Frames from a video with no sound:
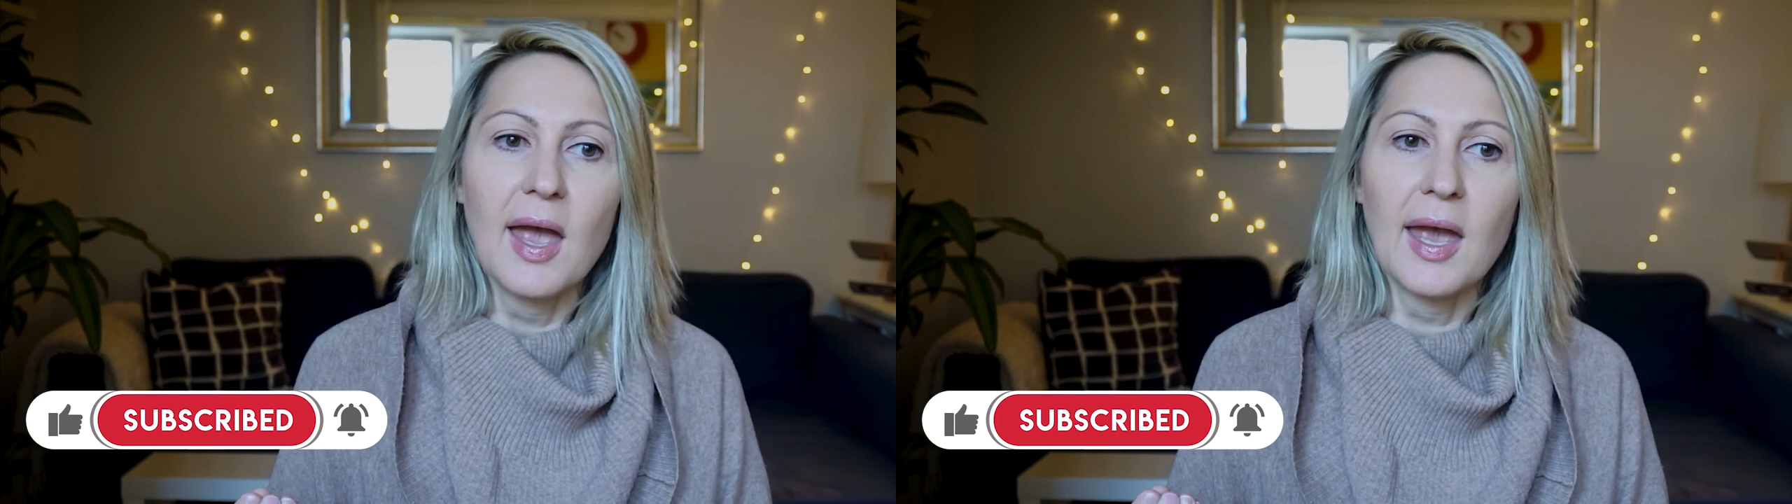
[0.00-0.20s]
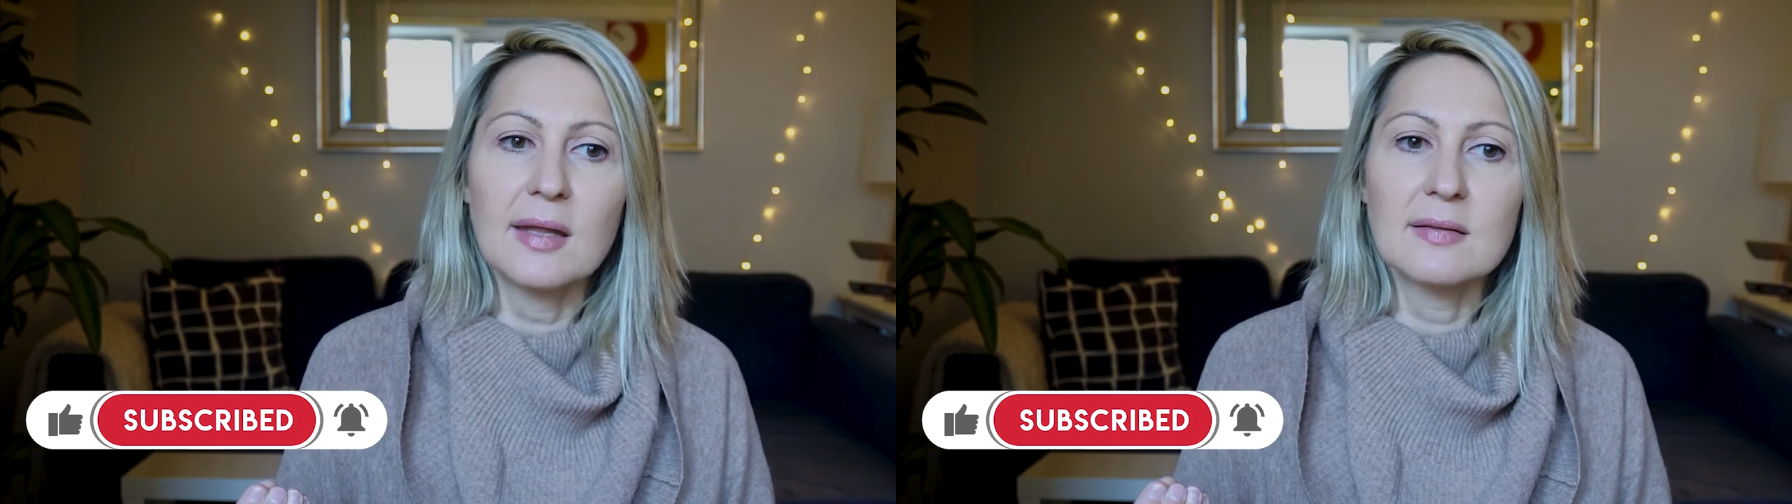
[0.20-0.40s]

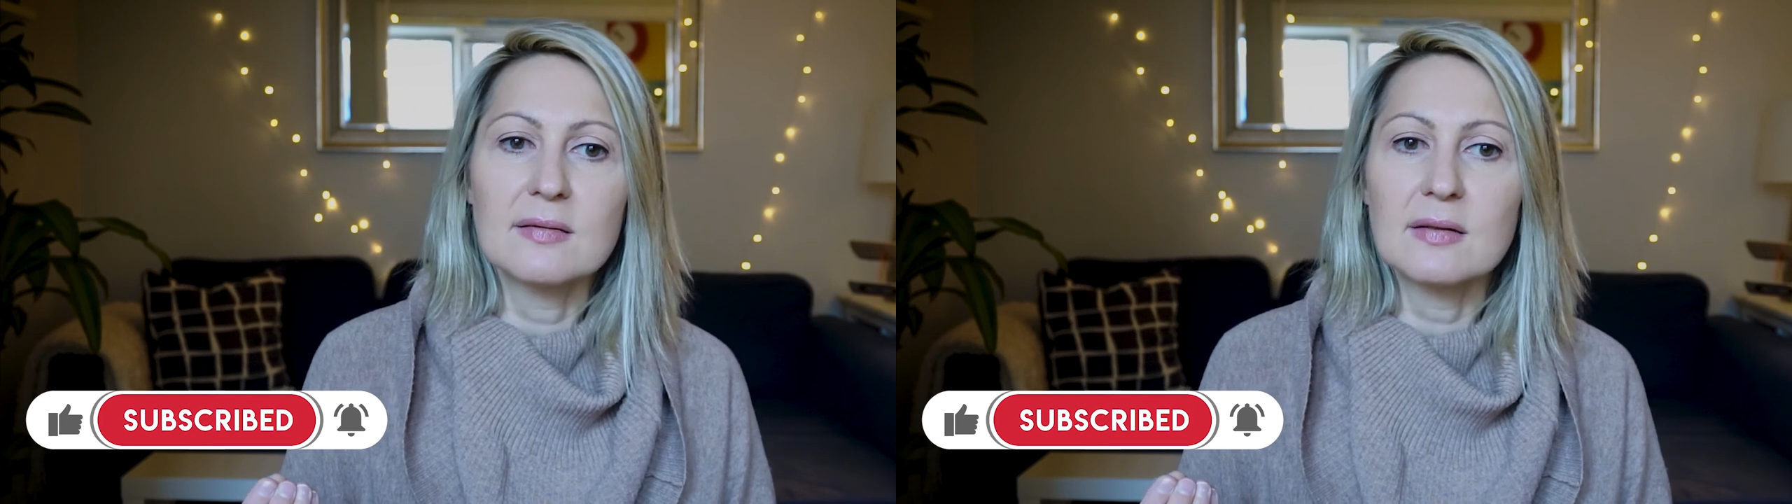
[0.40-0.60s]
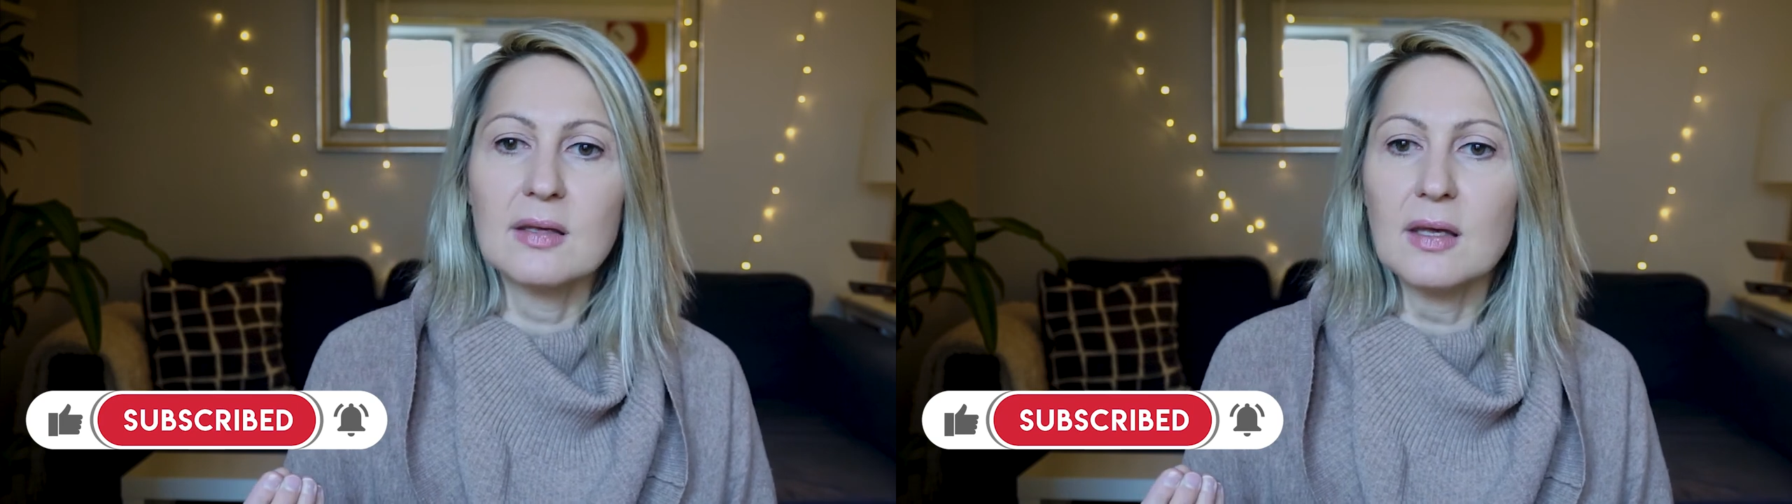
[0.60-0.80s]
And
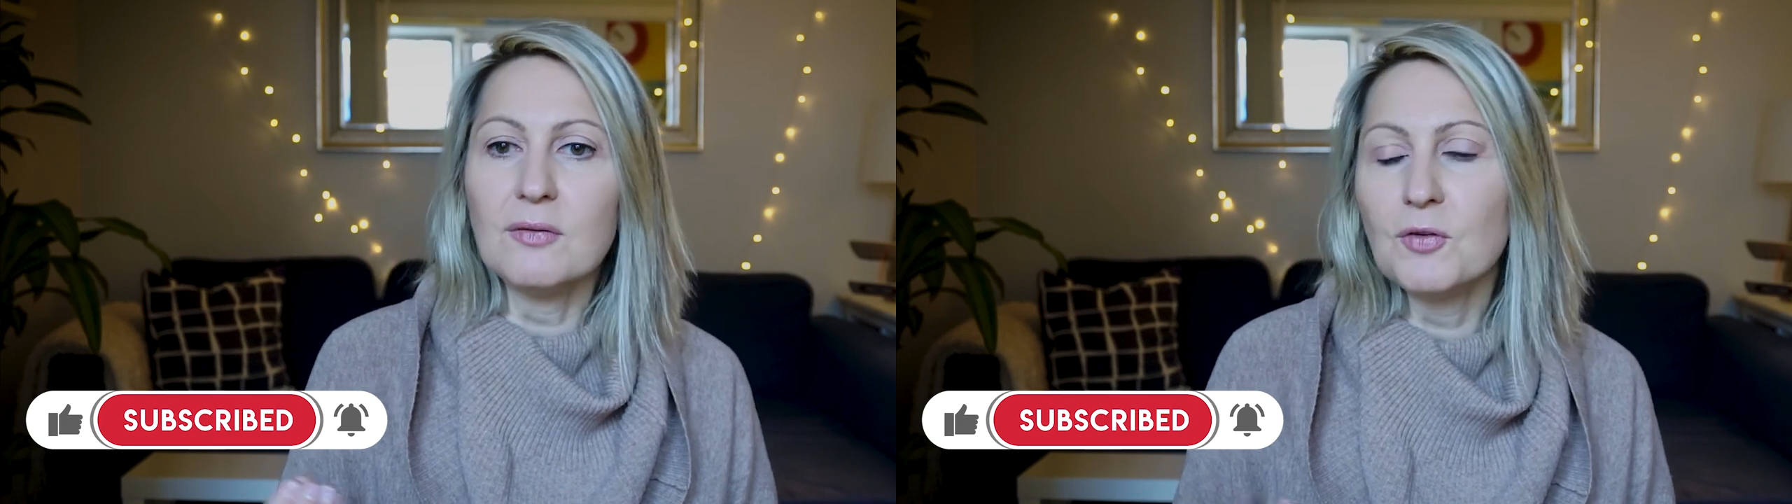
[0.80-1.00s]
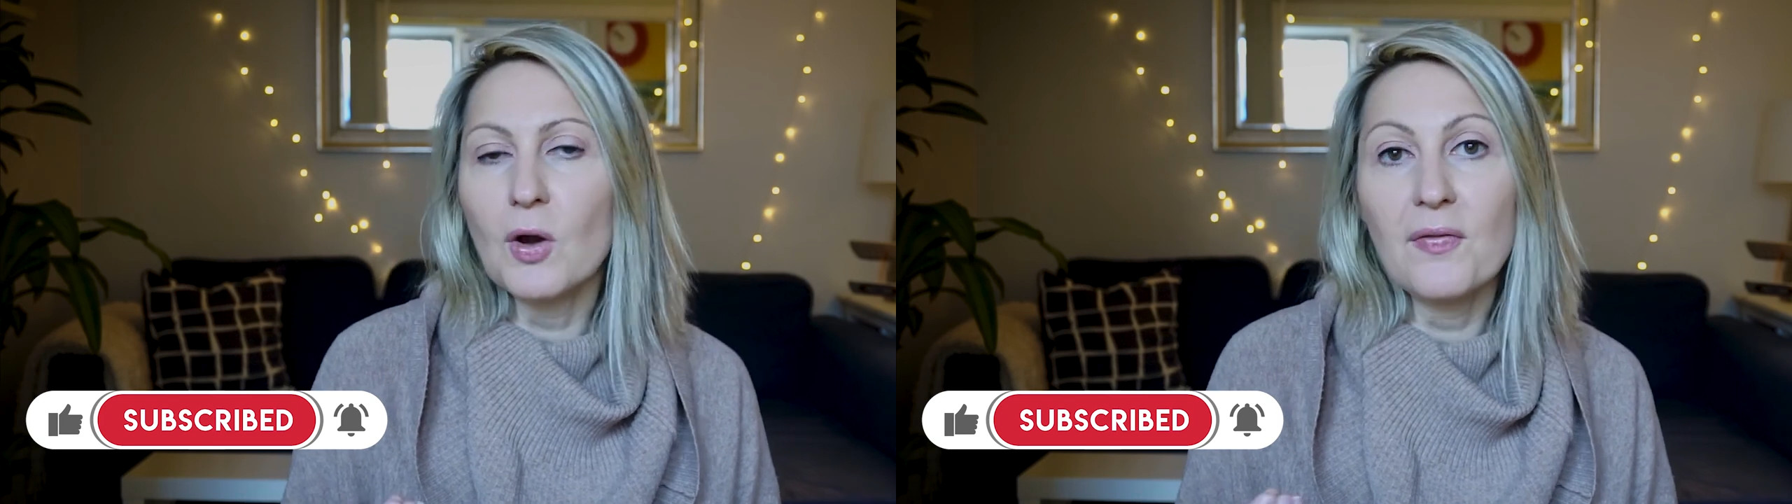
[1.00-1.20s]

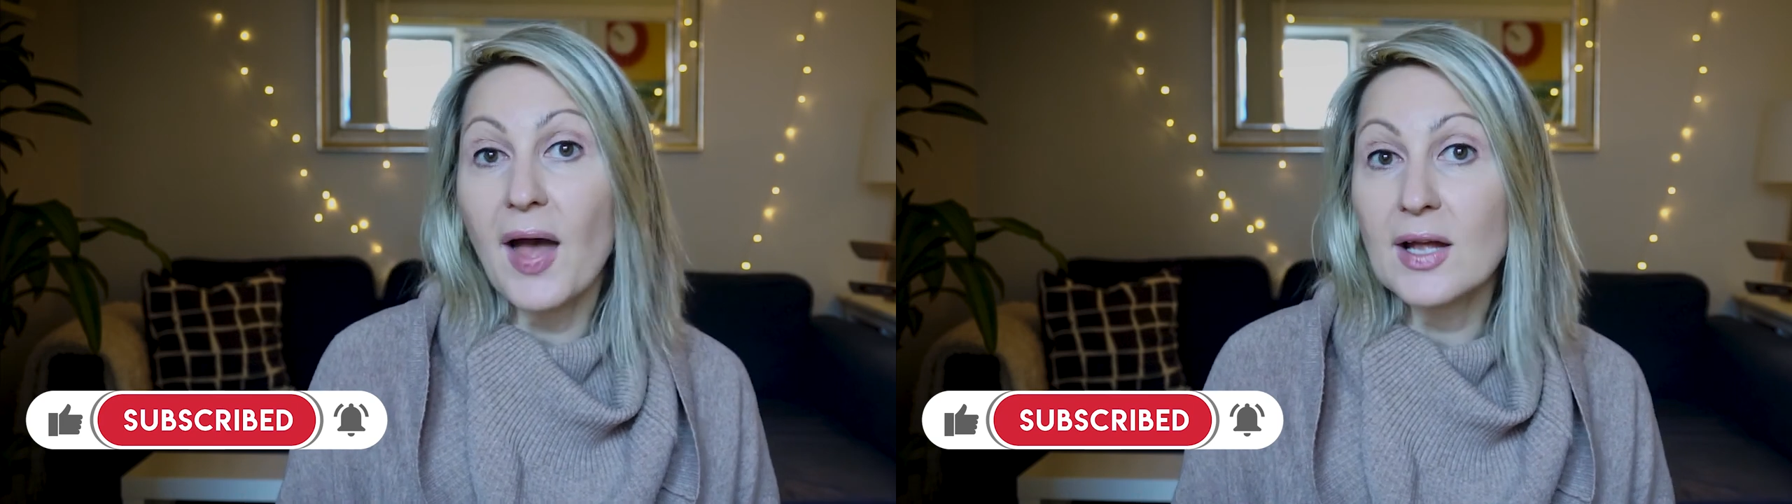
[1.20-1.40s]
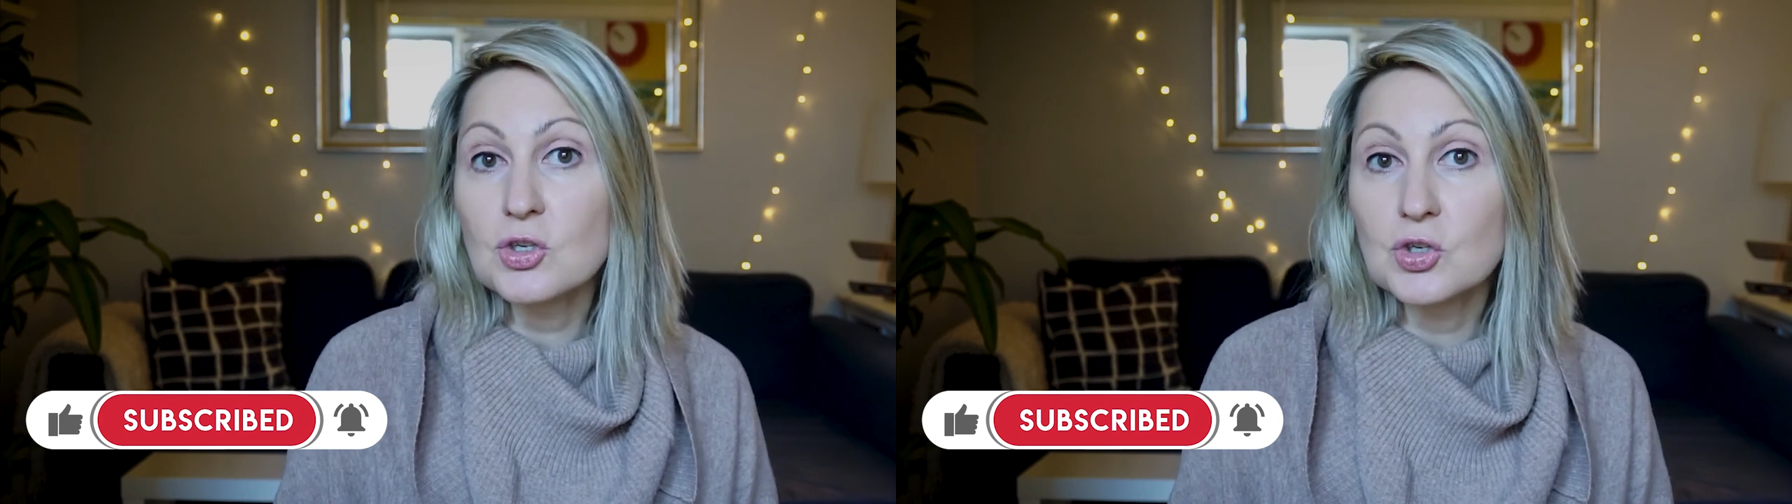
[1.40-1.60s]
if you are
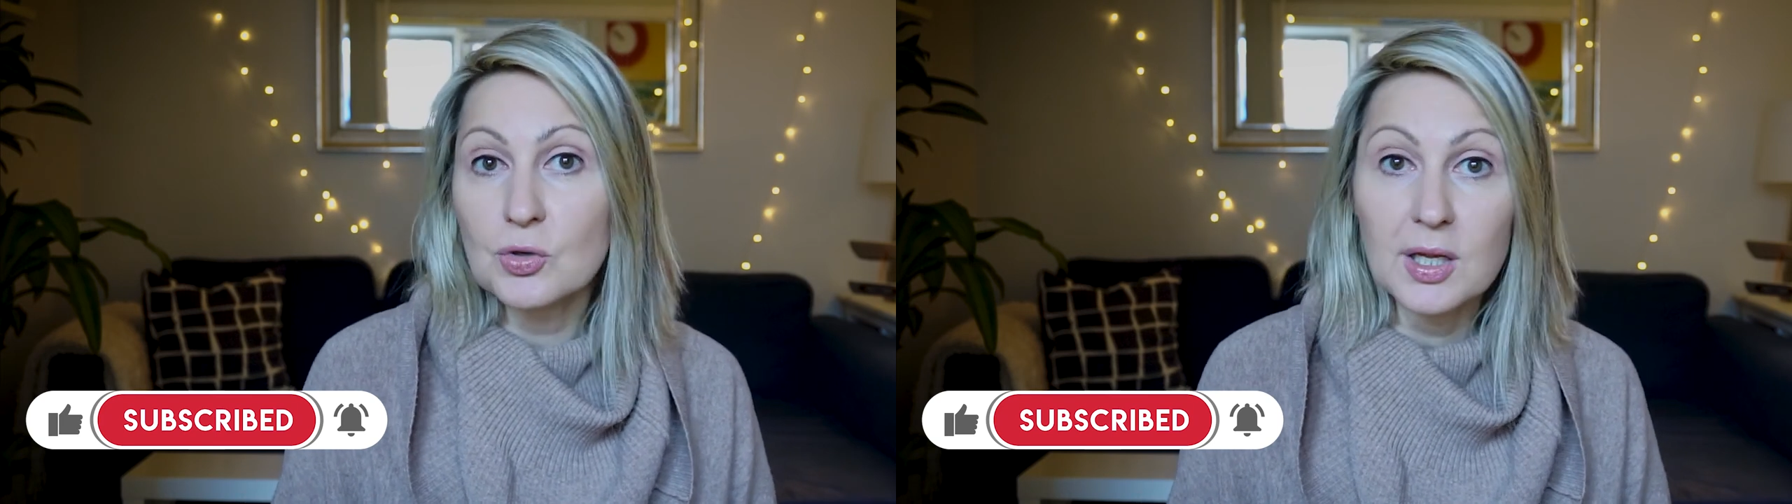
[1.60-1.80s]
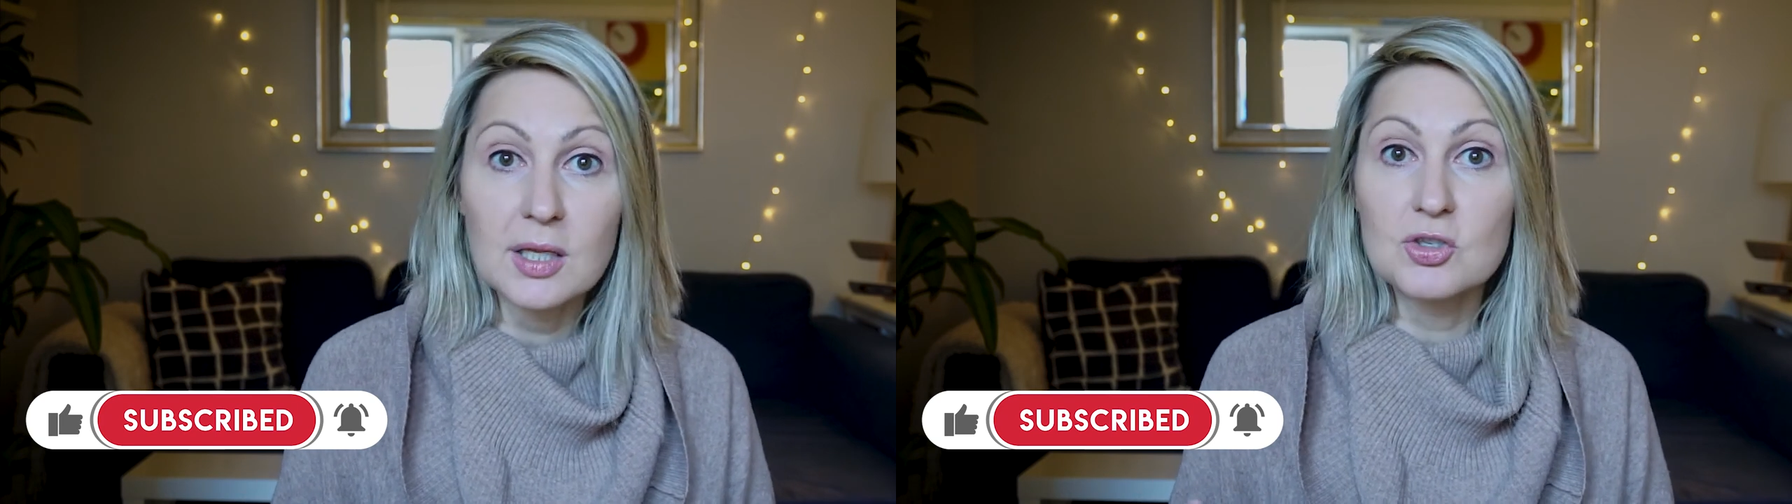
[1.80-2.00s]
not
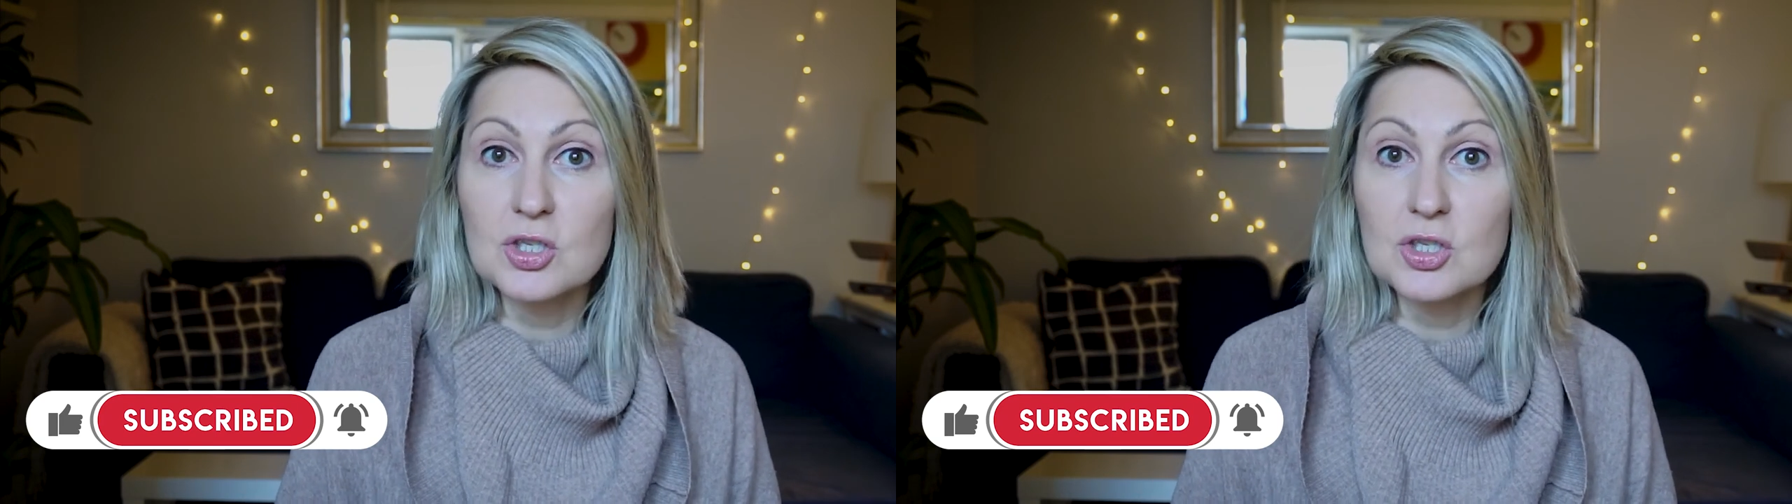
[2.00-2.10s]
shooting